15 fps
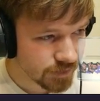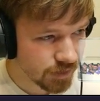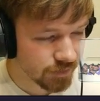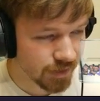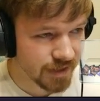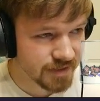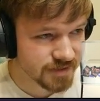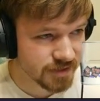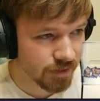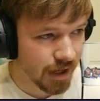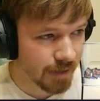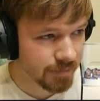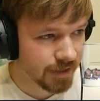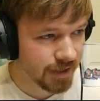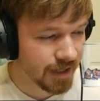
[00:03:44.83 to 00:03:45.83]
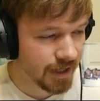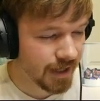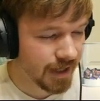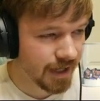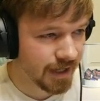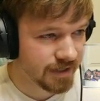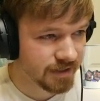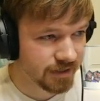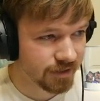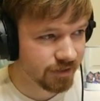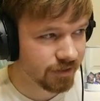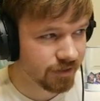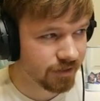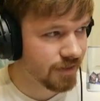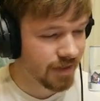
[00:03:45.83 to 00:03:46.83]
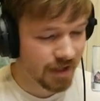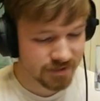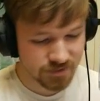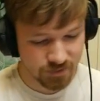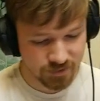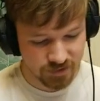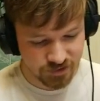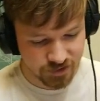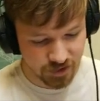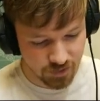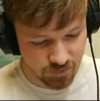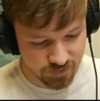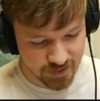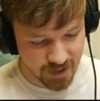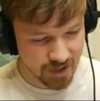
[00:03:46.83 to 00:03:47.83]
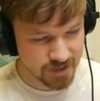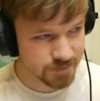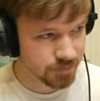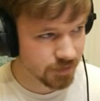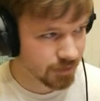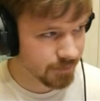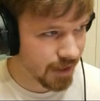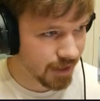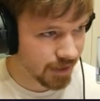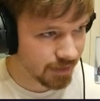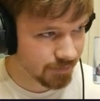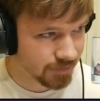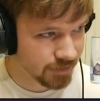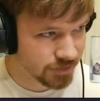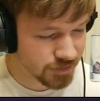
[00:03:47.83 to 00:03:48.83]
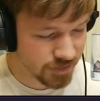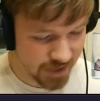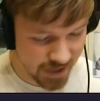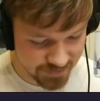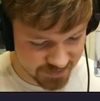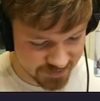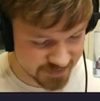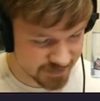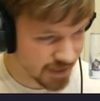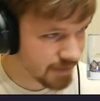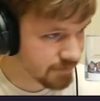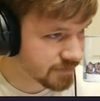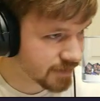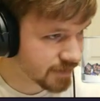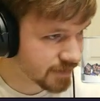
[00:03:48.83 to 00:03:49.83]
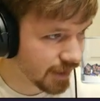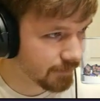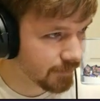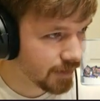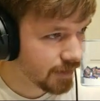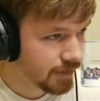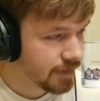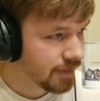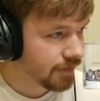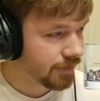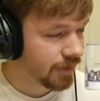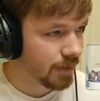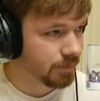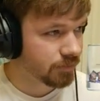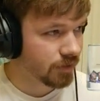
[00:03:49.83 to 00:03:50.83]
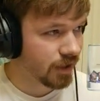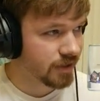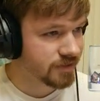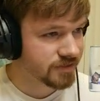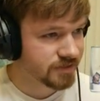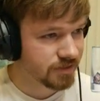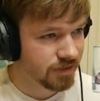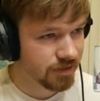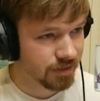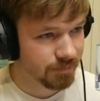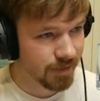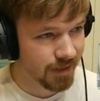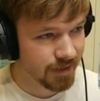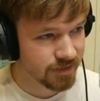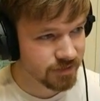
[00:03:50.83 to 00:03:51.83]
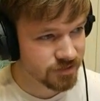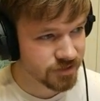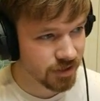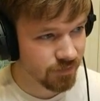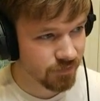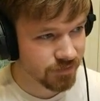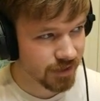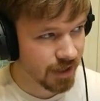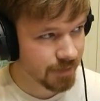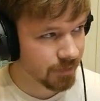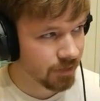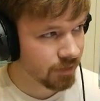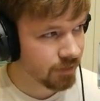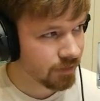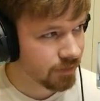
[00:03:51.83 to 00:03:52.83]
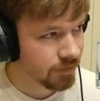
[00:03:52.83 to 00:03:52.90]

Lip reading: Alright, so I'm going to hit A here, and that's going to start the TAS playback. And I'm going to do that at the same time that I press the button to start the timer.